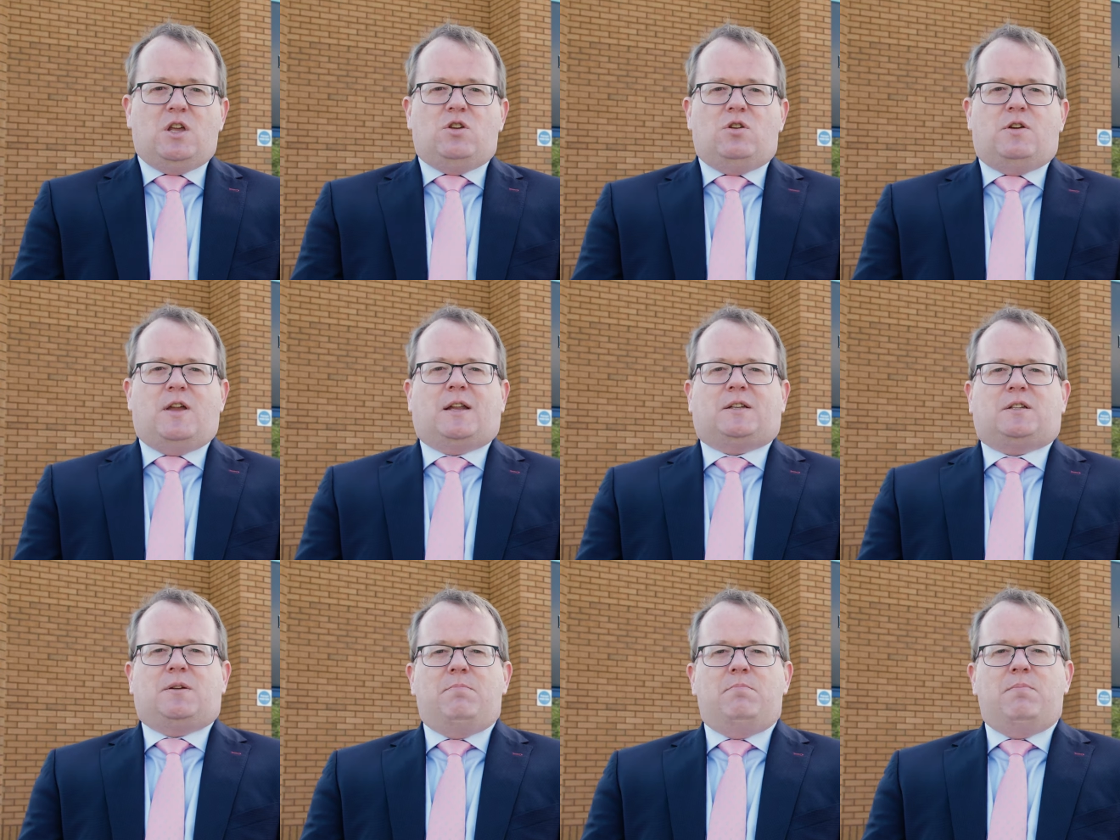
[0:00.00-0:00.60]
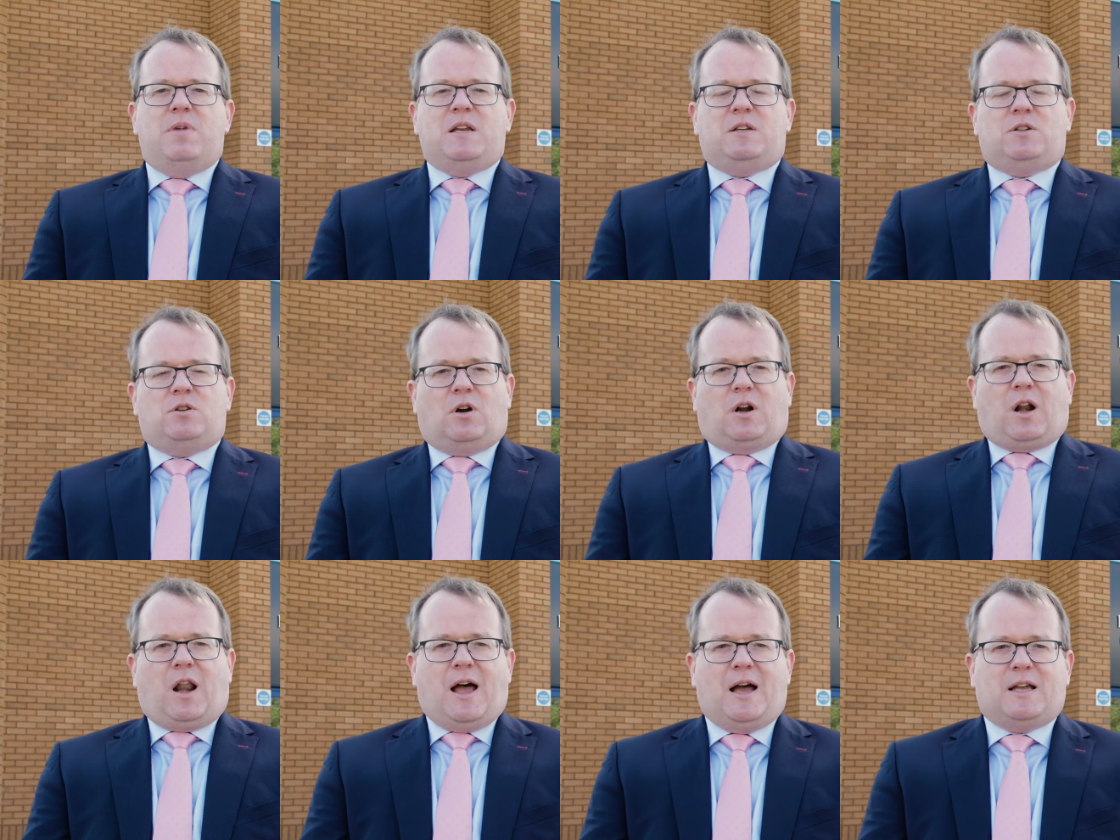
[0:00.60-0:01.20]
You get to meet
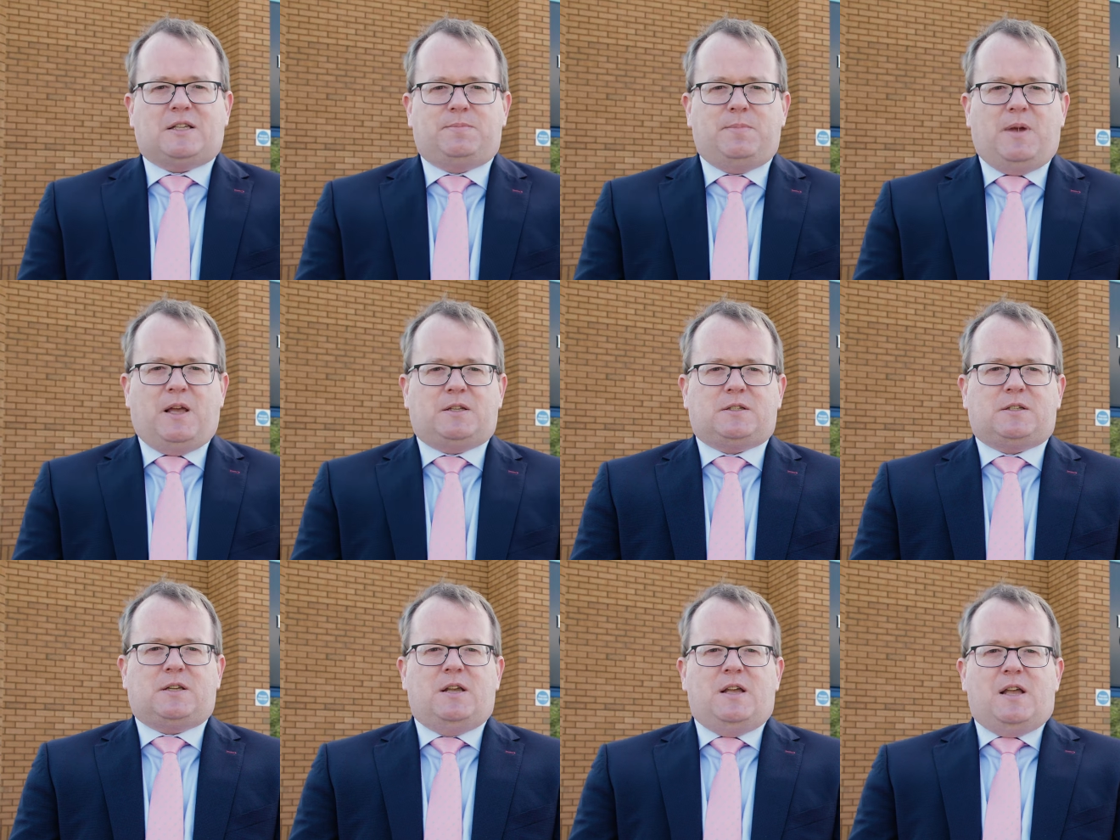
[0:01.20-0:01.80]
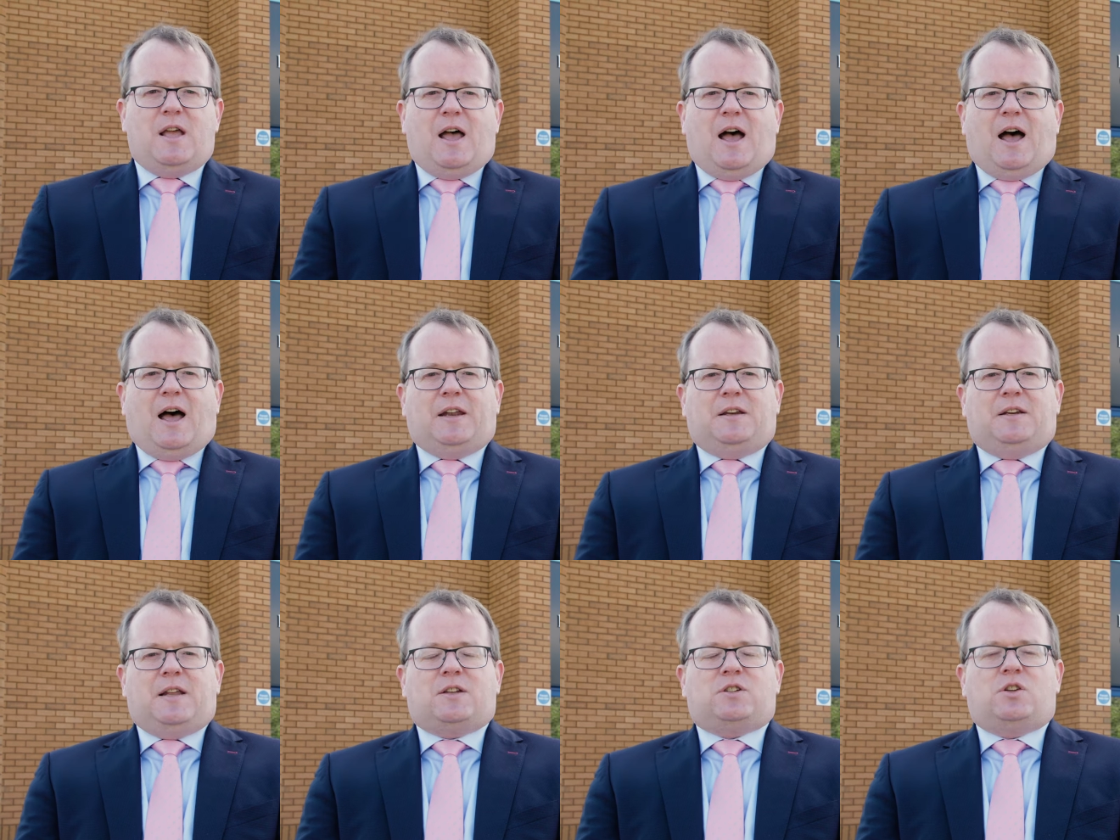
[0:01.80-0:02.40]
your classmates
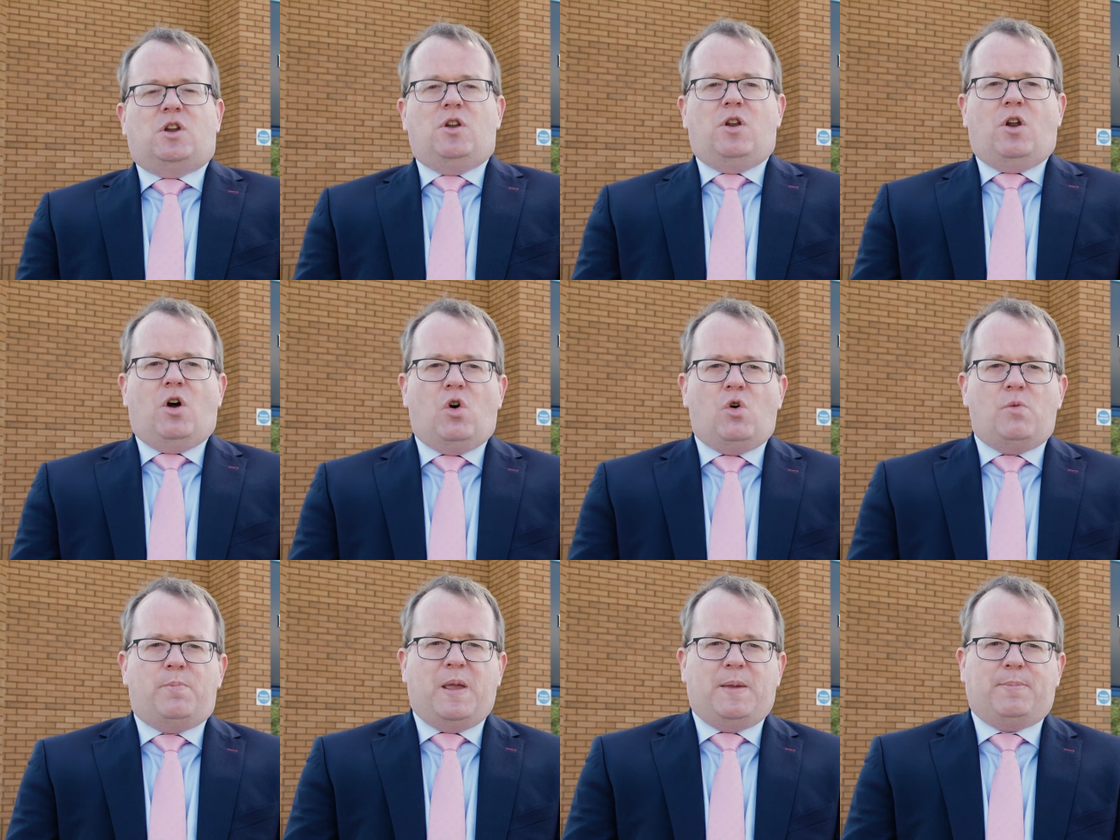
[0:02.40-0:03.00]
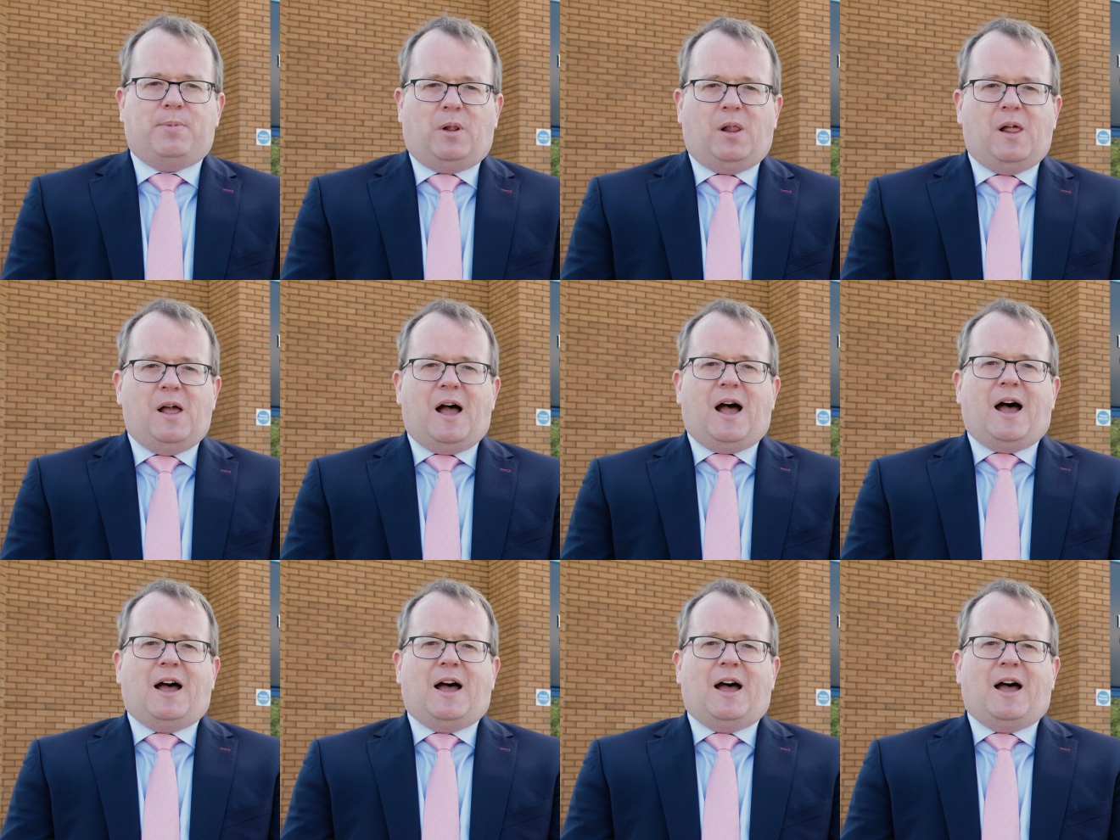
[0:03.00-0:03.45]
and get to know people